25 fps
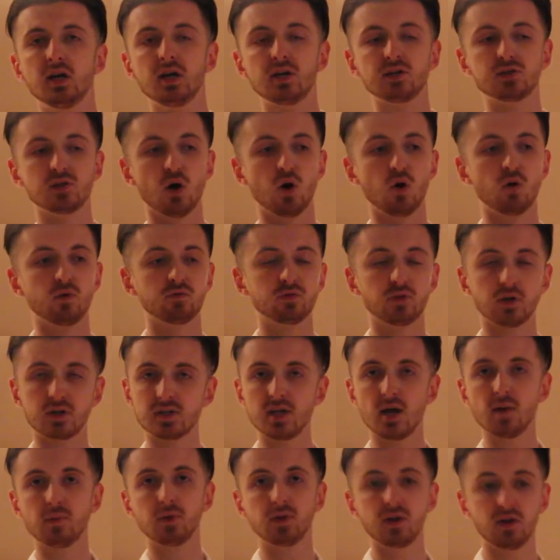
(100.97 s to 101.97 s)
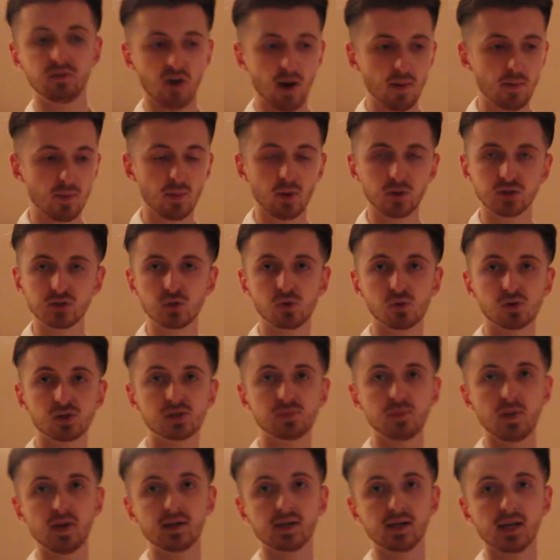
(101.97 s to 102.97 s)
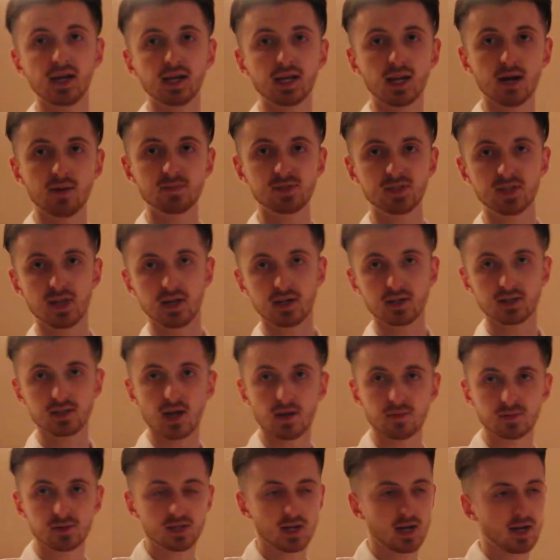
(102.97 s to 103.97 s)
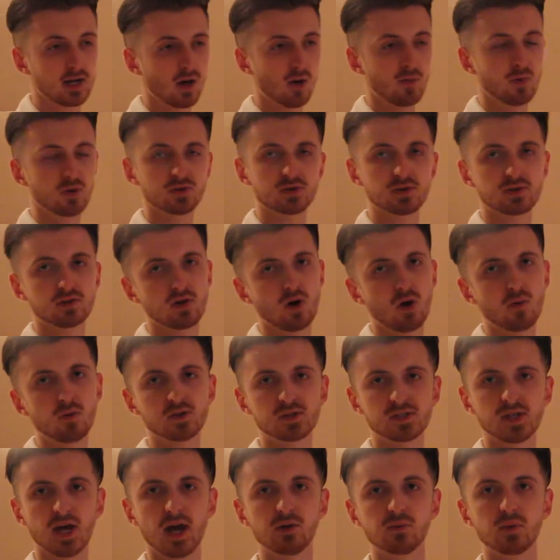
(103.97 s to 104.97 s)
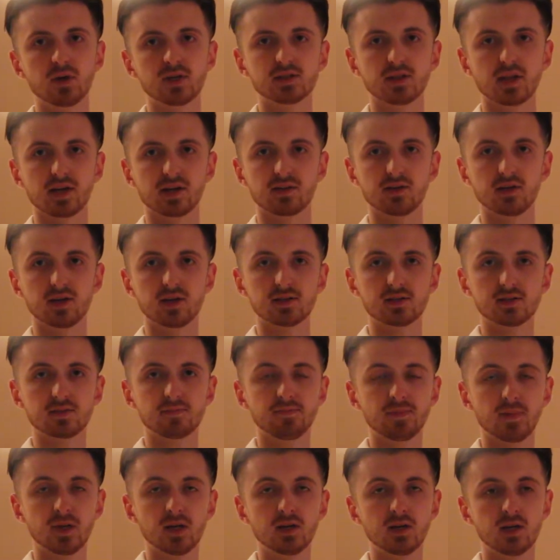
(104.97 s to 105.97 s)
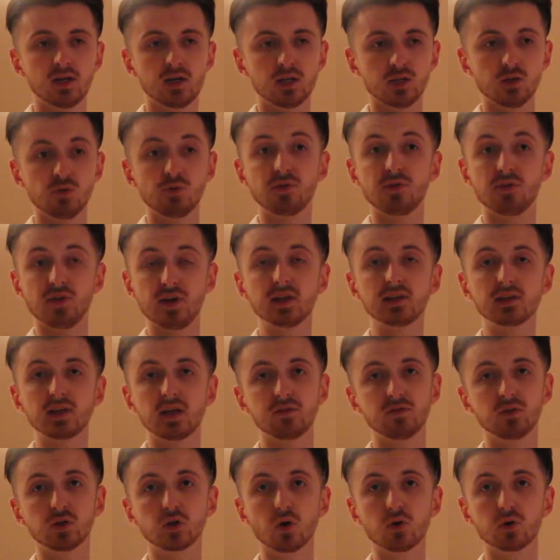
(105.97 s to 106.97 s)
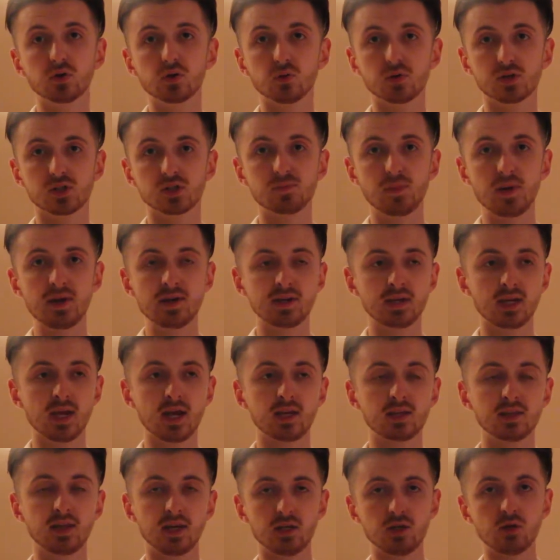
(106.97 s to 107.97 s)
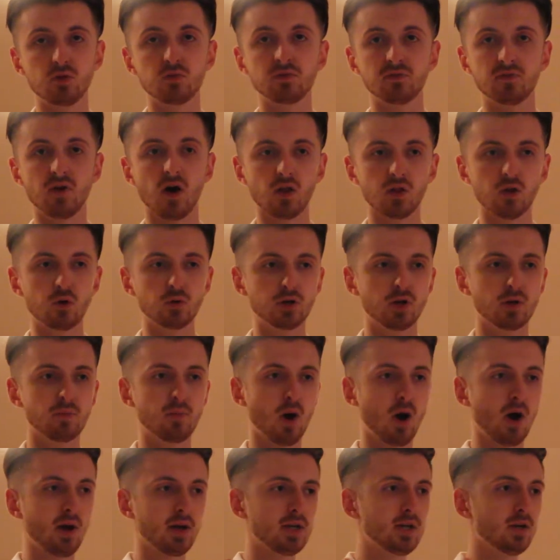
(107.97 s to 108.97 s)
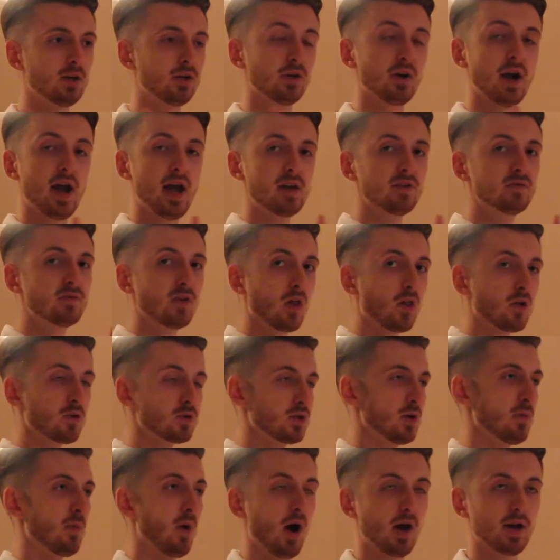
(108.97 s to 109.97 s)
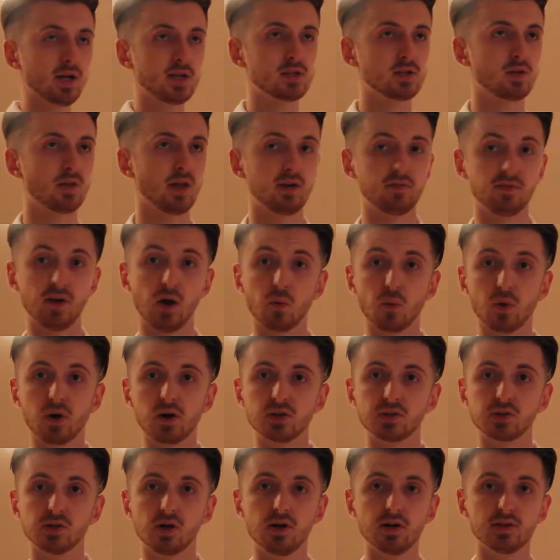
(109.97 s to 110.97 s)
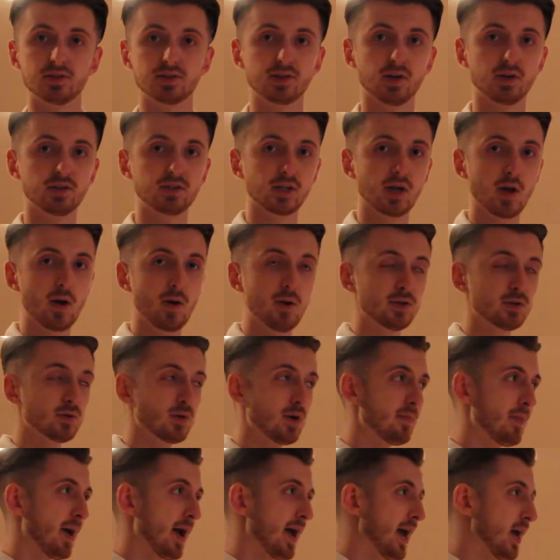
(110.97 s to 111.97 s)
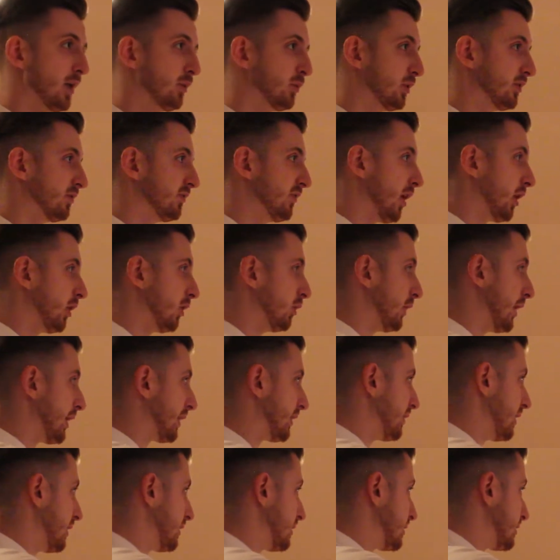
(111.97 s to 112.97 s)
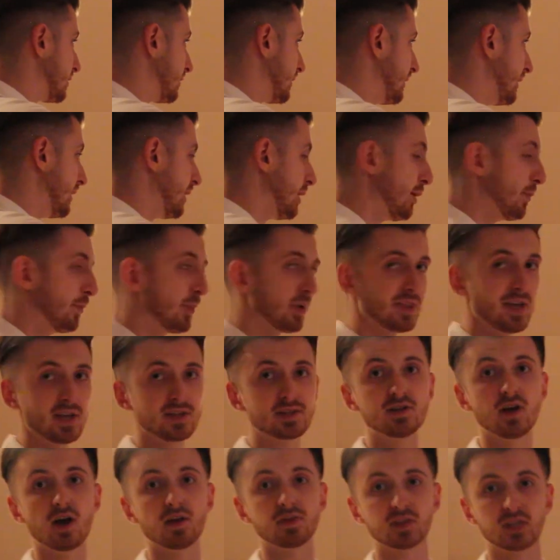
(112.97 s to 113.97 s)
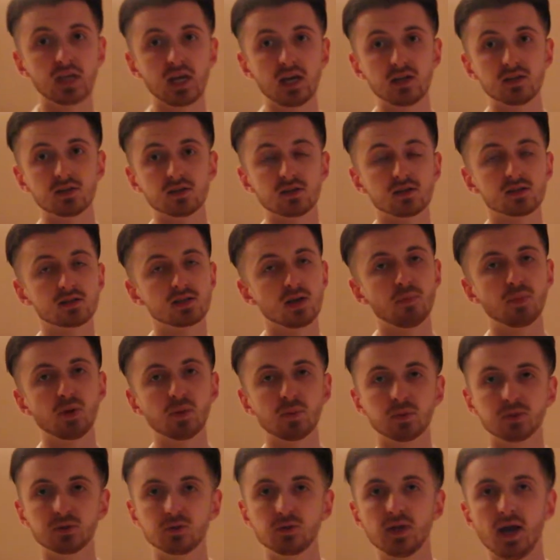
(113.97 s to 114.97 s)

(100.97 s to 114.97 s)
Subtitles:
So for example, if I'm about to do a spin kick and I'm standing almost sideways like this, you'd think that if you go to do a spin kick that you follow your body, or your head follows your body, so that if I were to turn and start to go into it, my head would follow like this. But that's not the case. Some people do